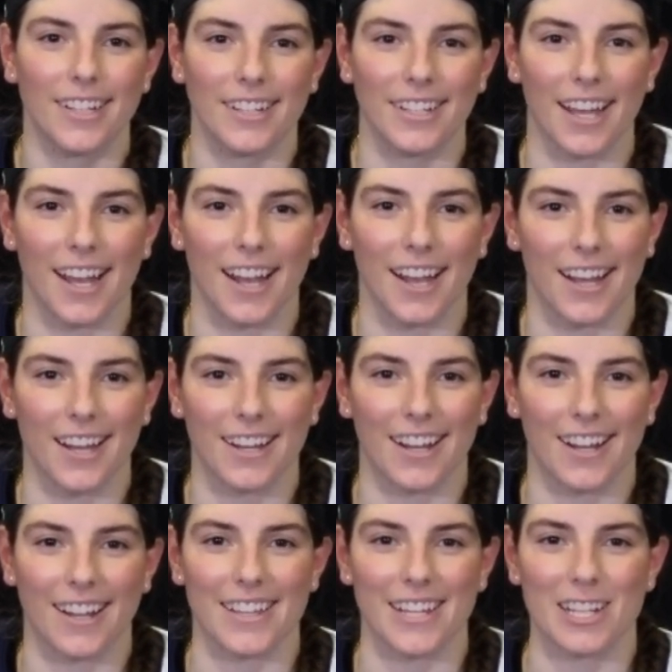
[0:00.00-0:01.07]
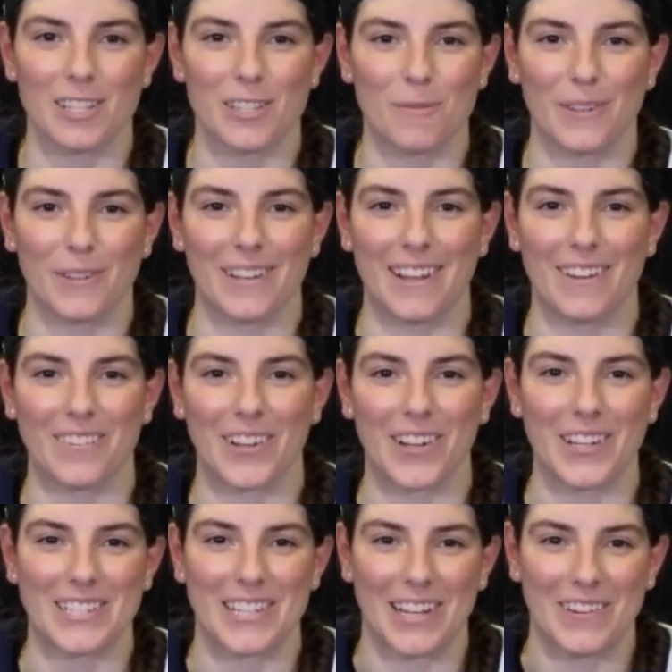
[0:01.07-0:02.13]
Yeah, I think a split never
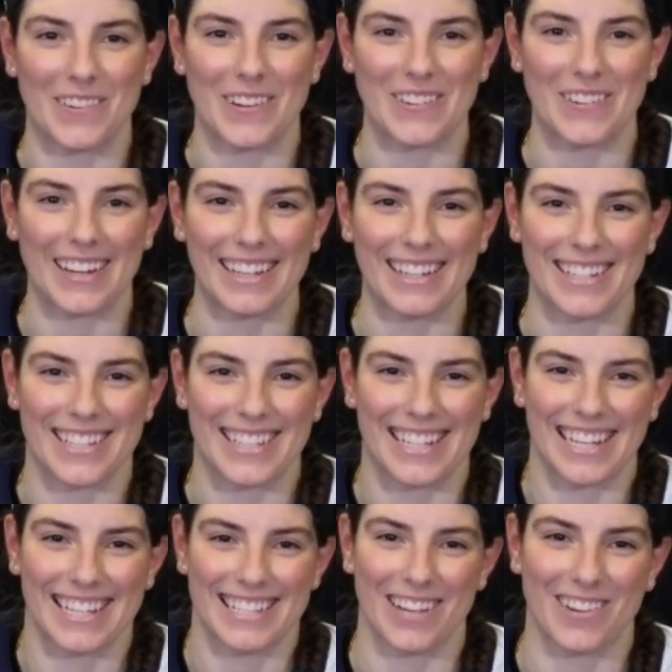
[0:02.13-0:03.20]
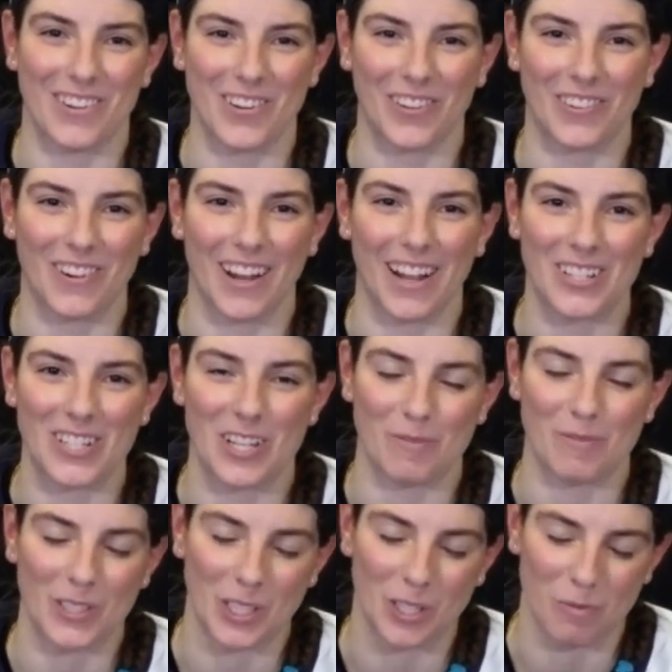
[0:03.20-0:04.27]
hurts anyone, right? It just gets everyone riled up
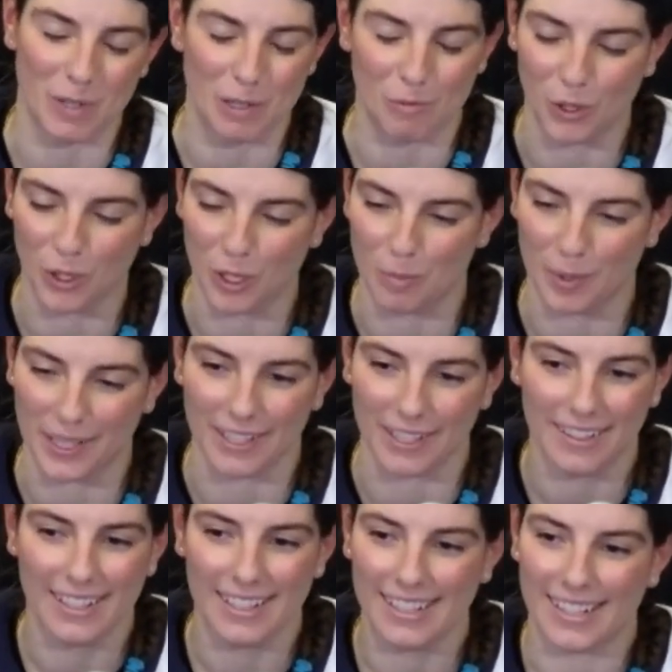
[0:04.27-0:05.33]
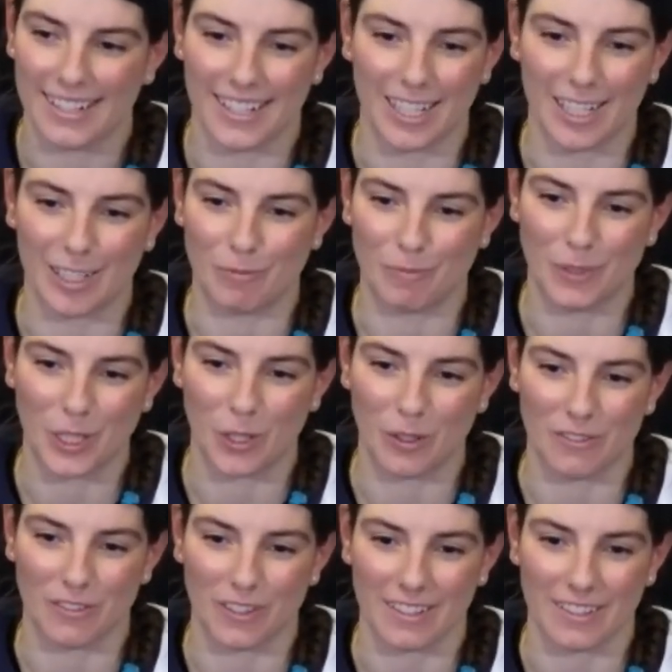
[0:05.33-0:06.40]
a little bit more. But you know,
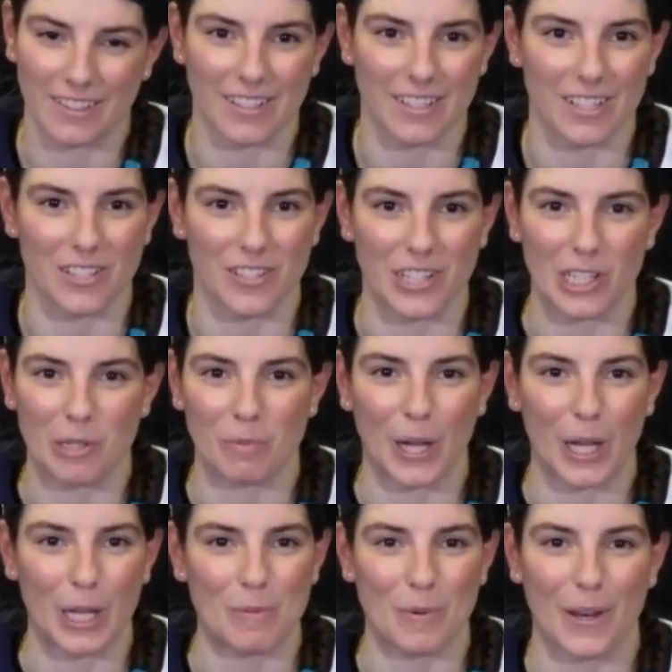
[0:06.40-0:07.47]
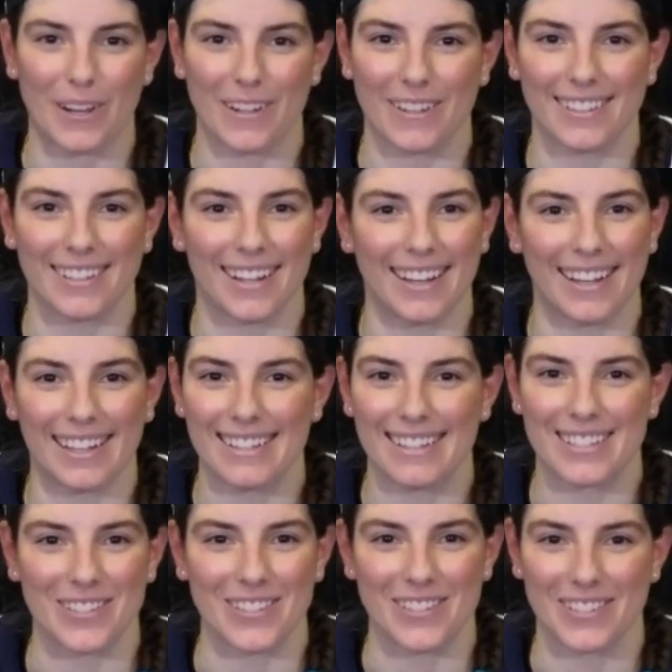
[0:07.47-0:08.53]
we've got the secret prize pot on the line.
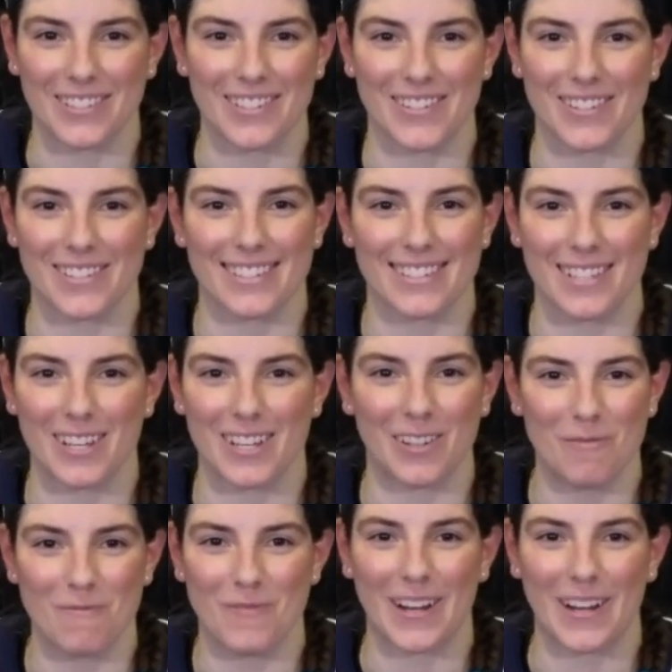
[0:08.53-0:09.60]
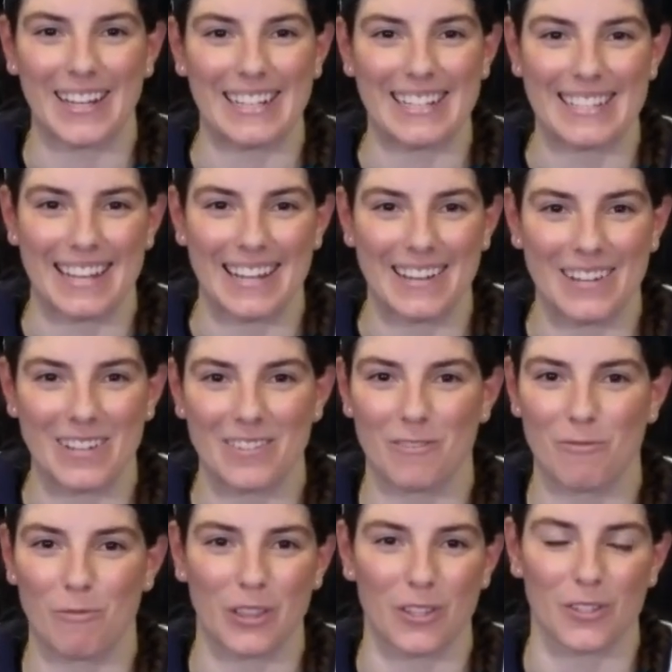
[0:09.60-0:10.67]
So there's the money incentive,
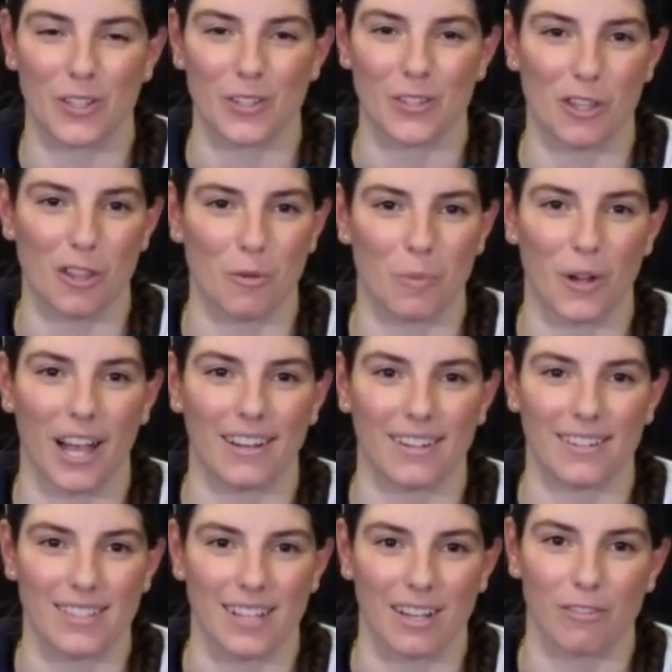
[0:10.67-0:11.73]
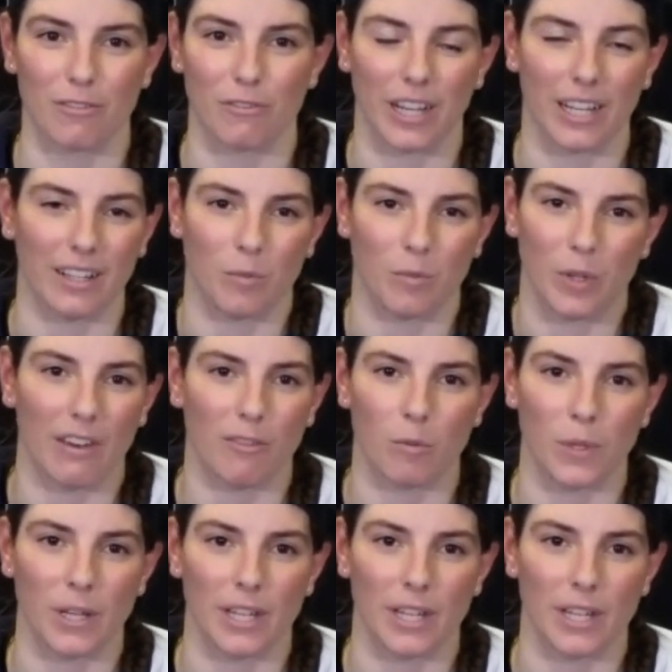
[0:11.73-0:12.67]
but there's also the pride incentive, right? And we haven't